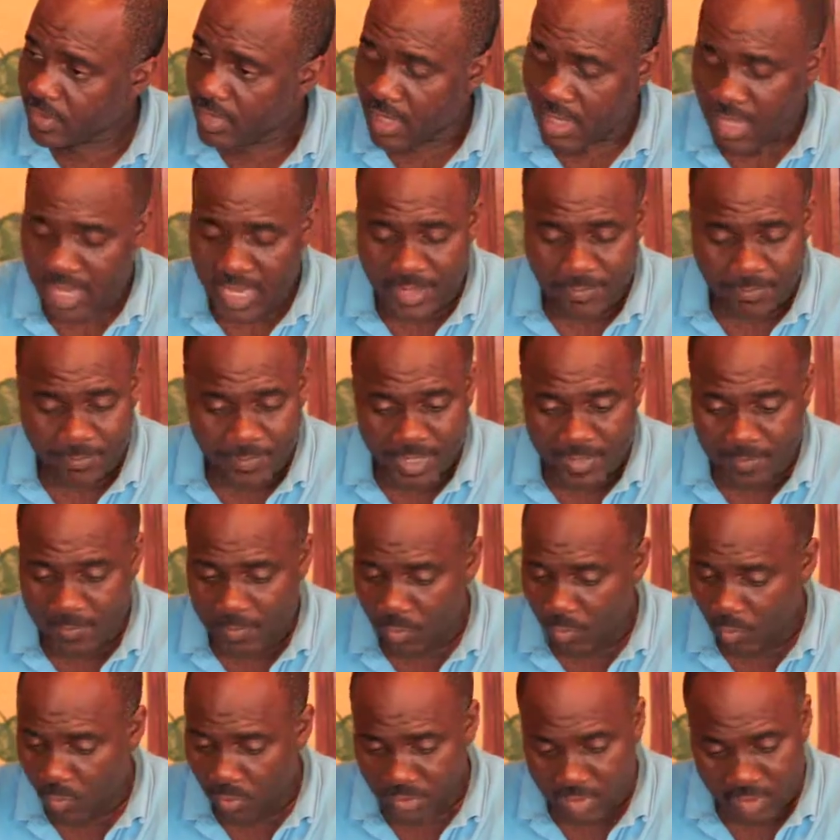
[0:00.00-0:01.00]
and
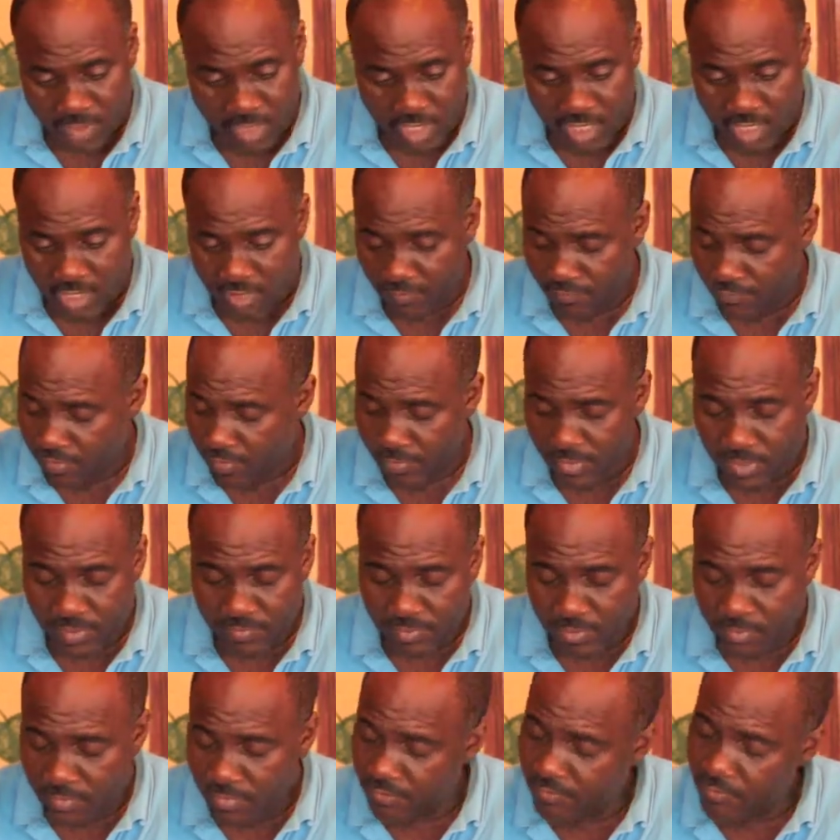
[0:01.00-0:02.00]
people was here from
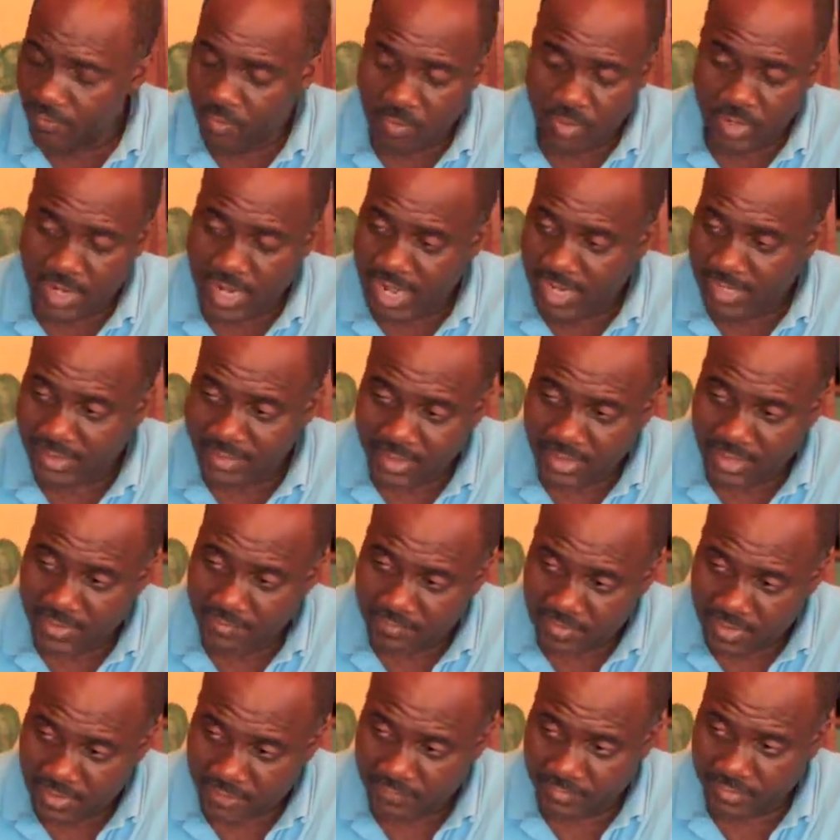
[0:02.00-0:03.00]
even before
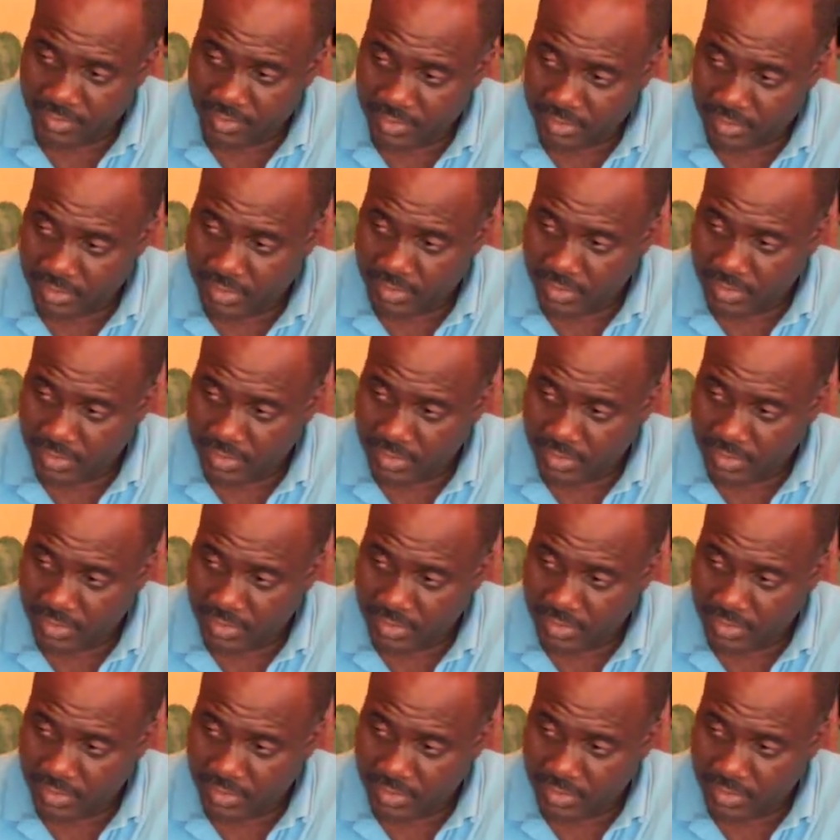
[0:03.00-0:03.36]
1950.